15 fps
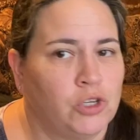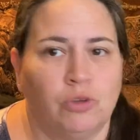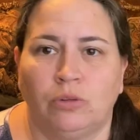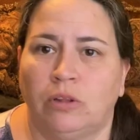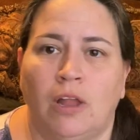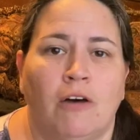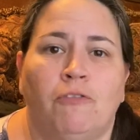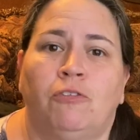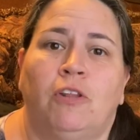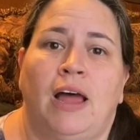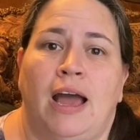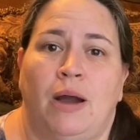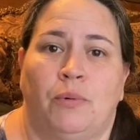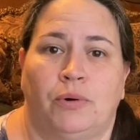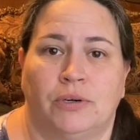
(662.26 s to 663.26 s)
you love
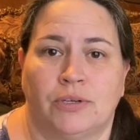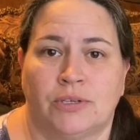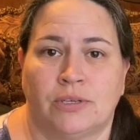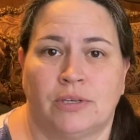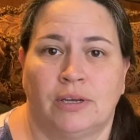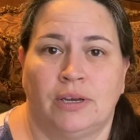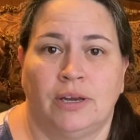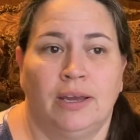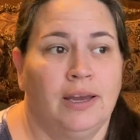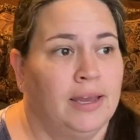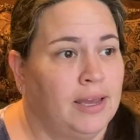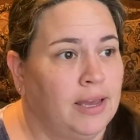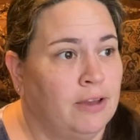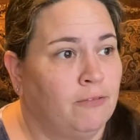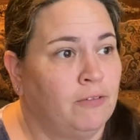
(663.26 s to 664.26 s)
flowers.
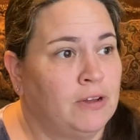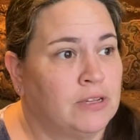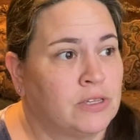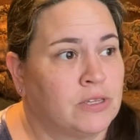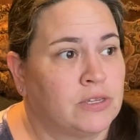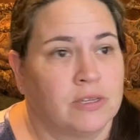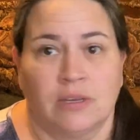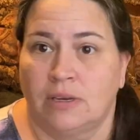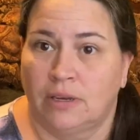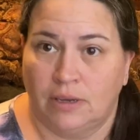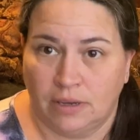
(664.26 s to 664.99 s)
If it's